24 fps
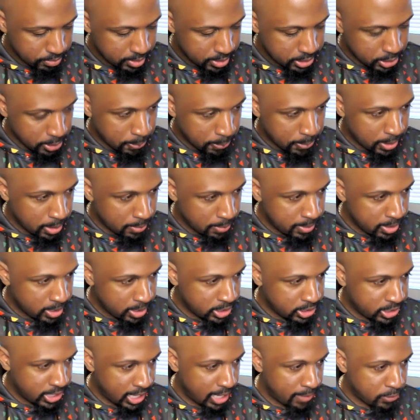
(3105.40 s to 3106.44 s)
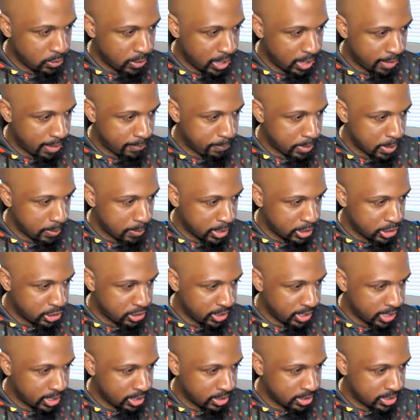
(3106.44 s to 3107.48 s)
So put them in the chat if you have people that you're
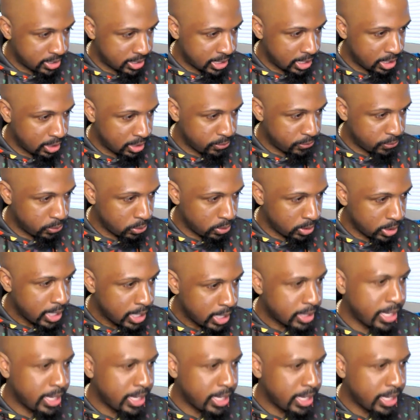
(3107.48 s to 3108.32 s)
interceding for.